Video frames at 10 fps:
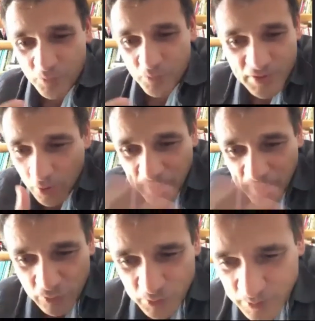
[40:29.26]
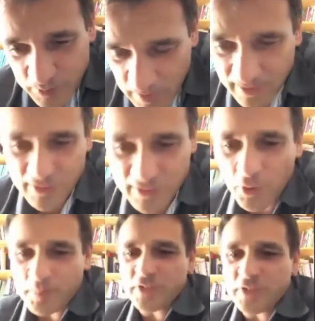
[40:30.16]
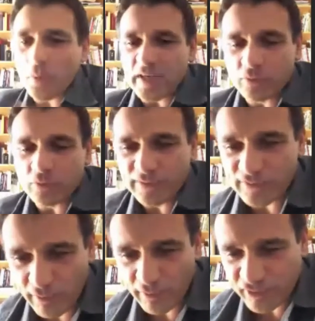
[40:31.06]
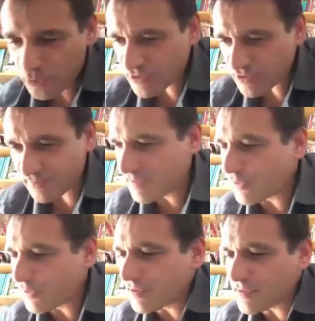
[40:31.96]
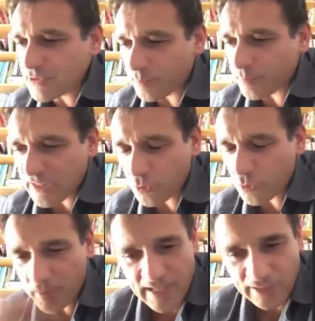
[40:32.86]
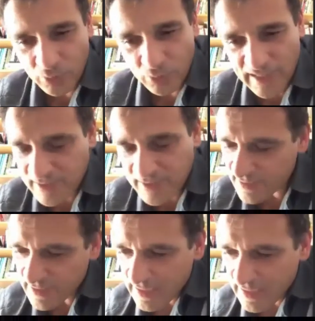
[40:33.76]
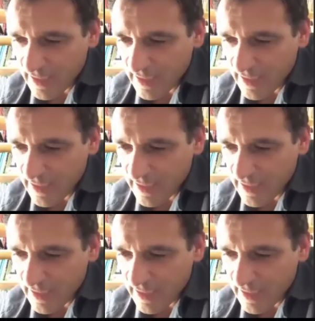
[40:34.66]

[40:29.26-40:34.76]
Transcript: stopping to speak, stopping to throw fruits on the others, stopping to play and to dance,